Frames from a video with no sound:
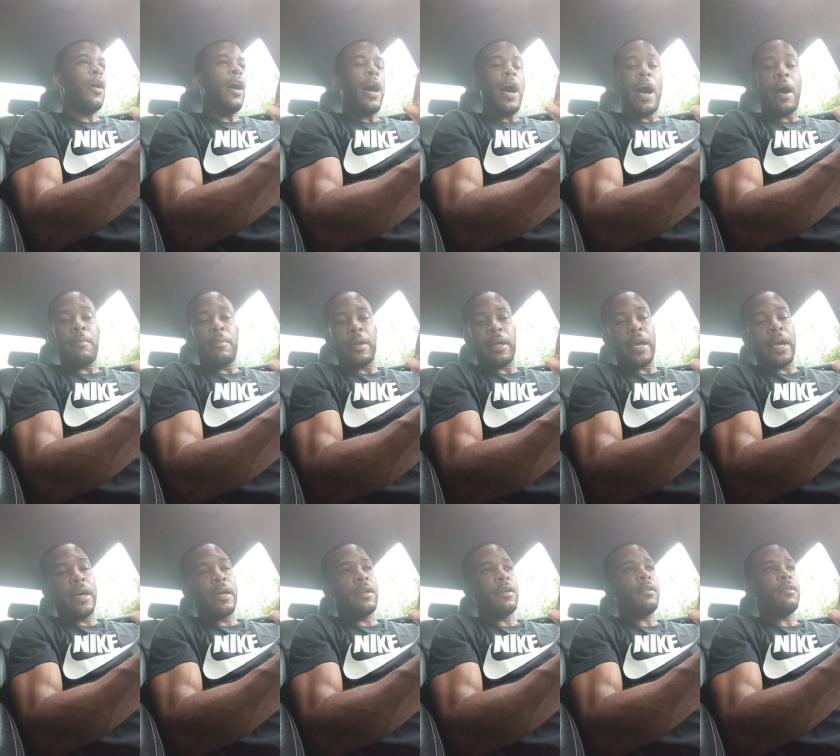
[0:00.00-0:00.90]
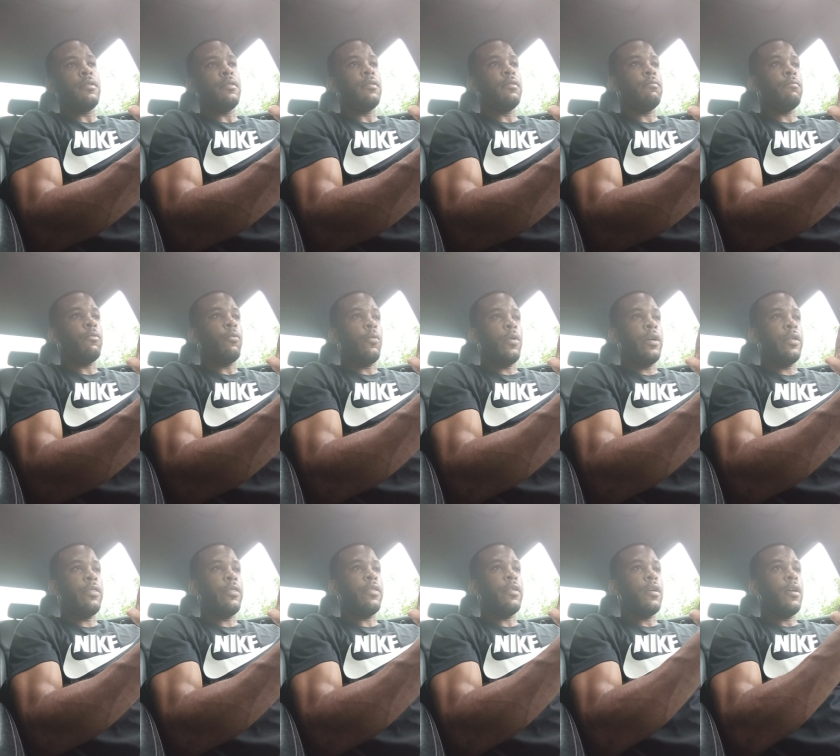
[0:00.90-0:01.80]
or obligated
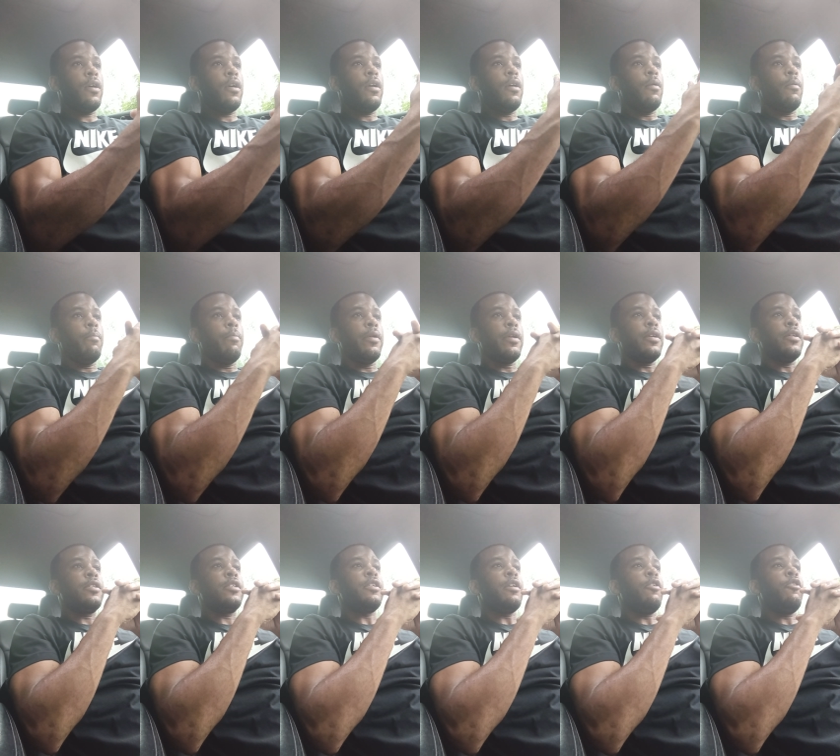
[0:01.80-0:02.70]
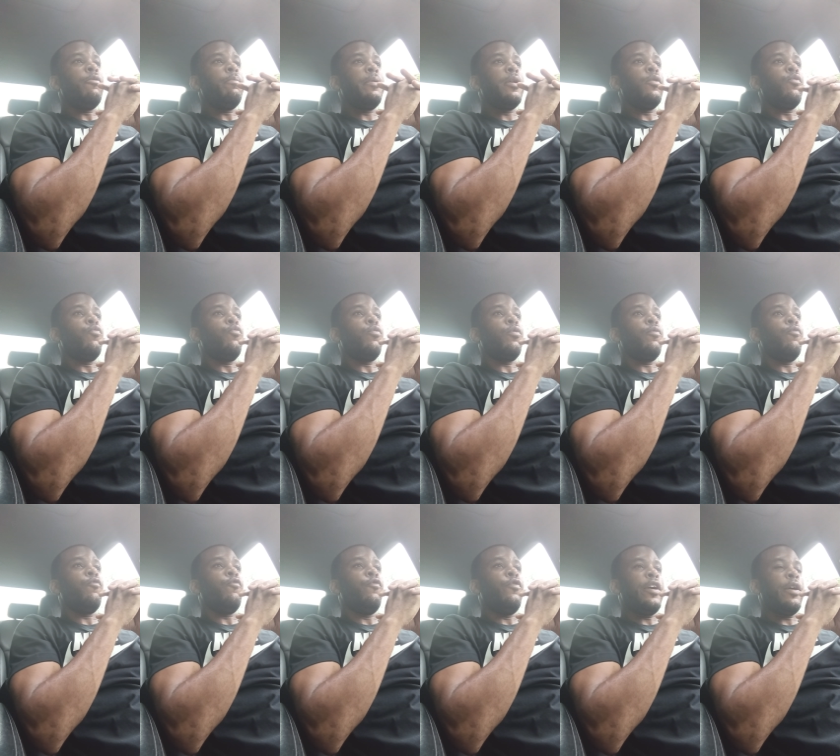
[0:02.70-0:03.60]
with, but it's something to be
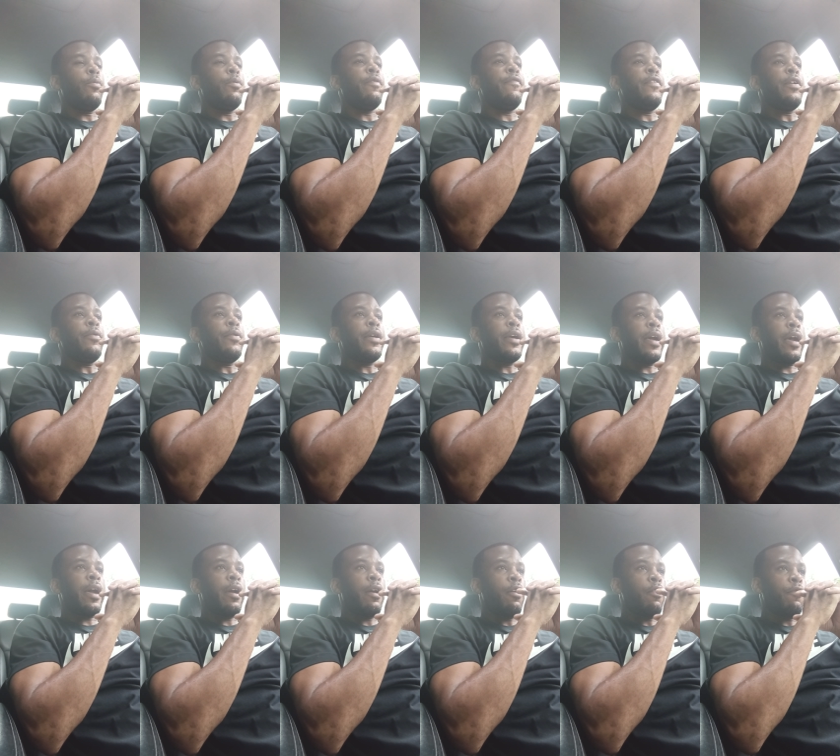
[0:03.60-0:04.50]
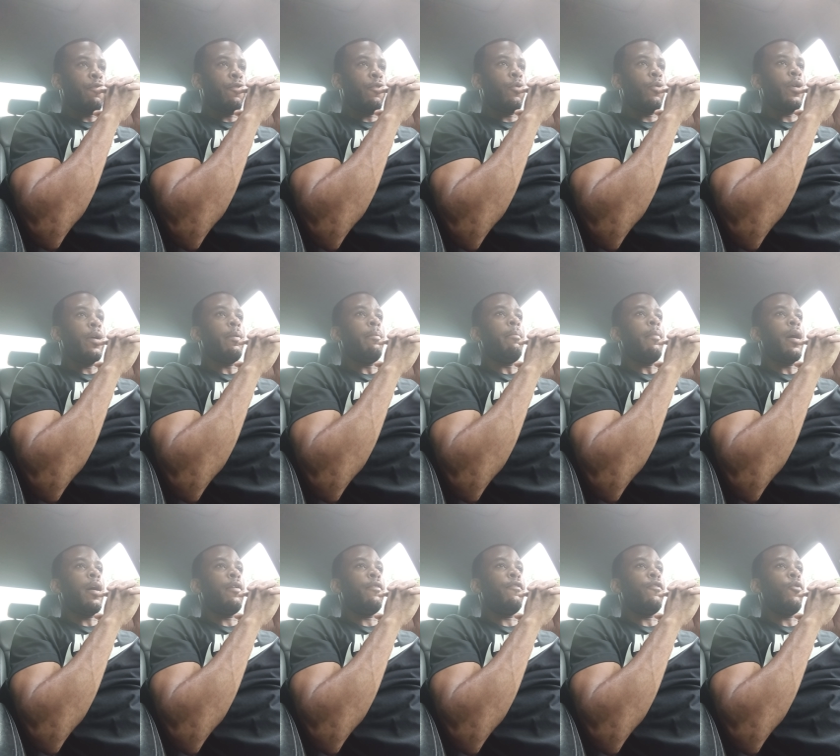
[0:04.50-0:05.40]
very, very careful and
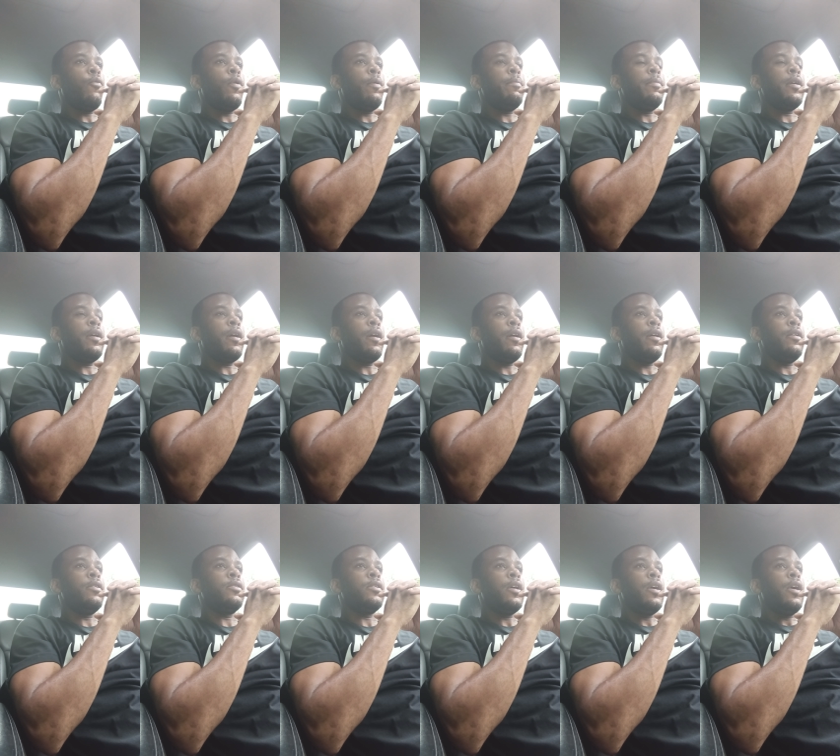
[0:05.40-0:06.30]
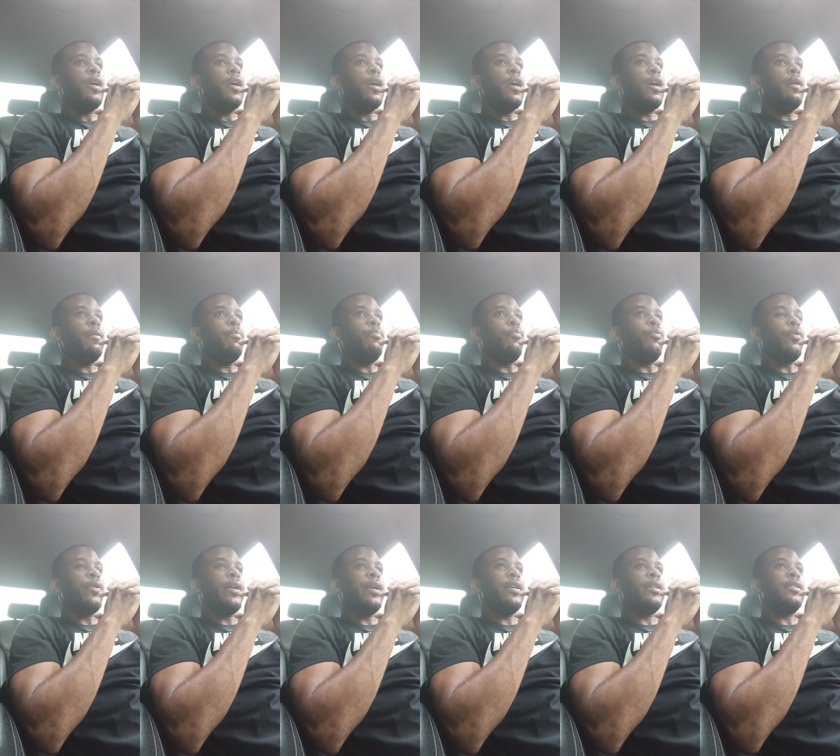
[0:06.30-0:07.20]
mindful with, because it
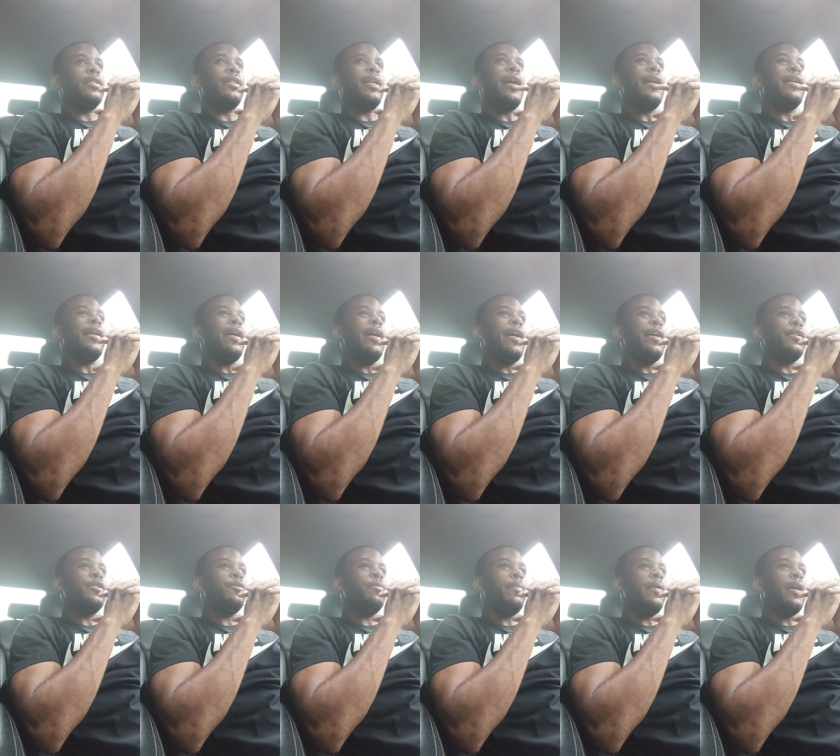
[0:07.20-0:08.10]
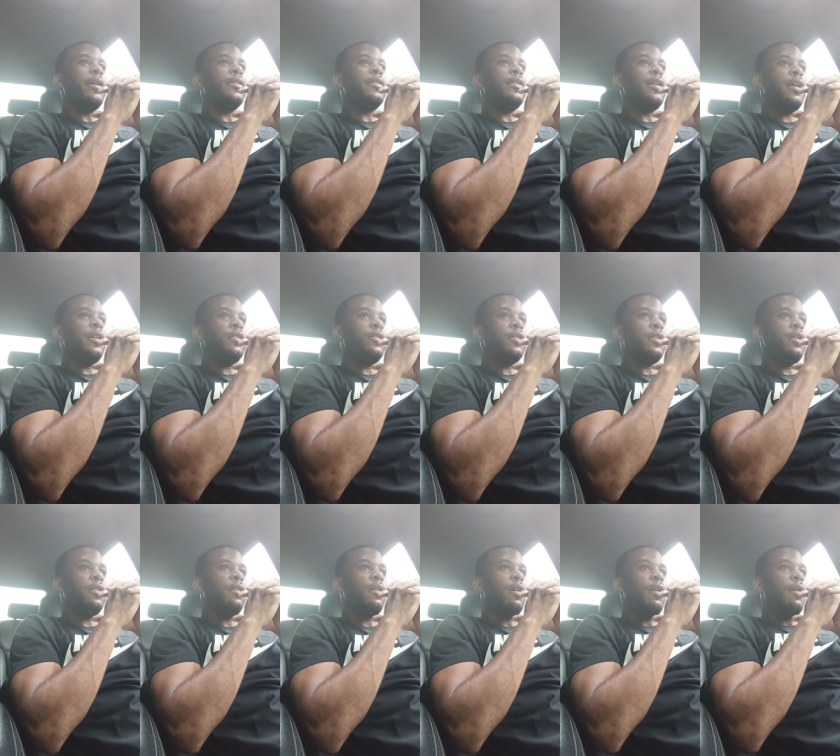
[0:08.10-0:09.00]
brings not an
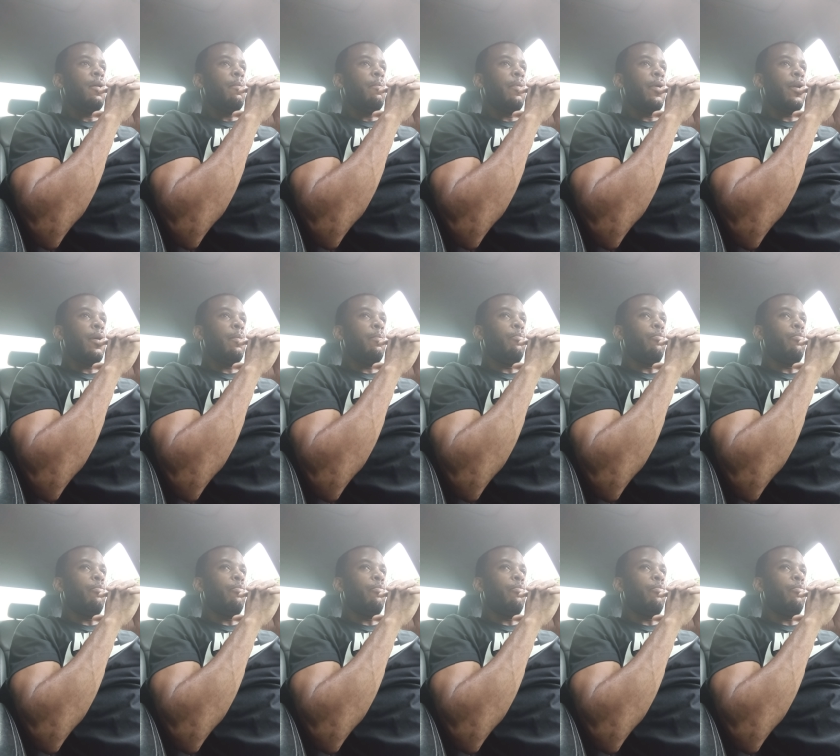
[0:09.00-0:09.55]
expectation, but it